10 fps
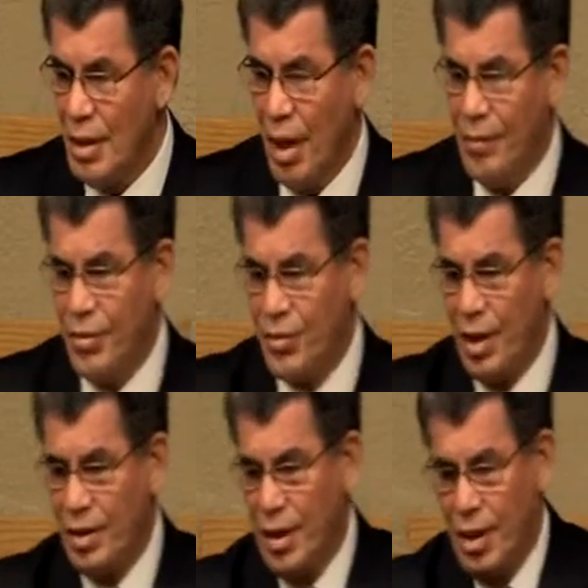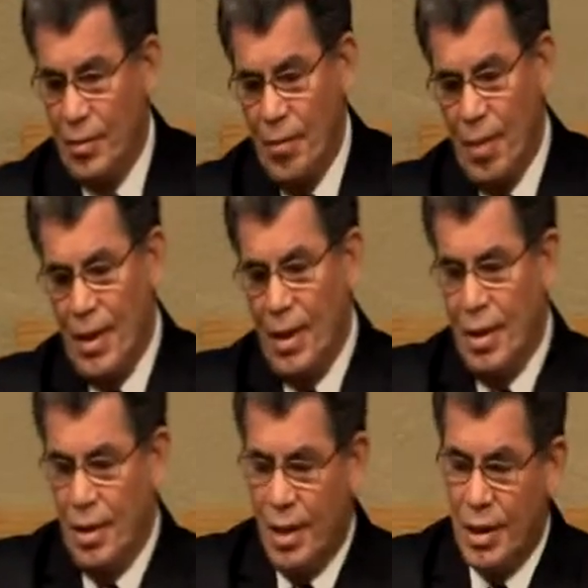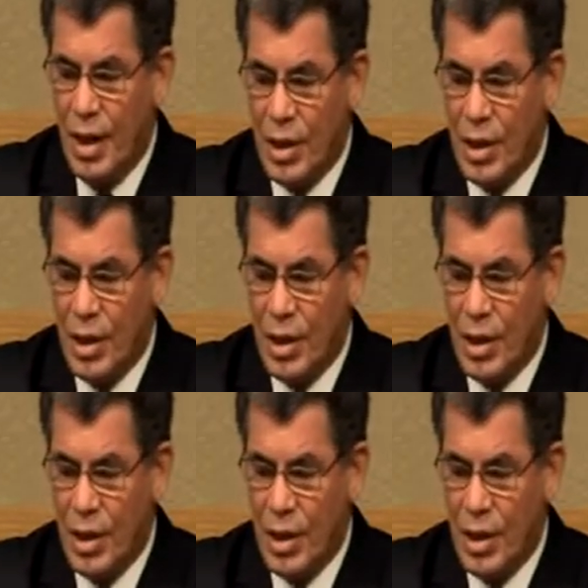having said that, and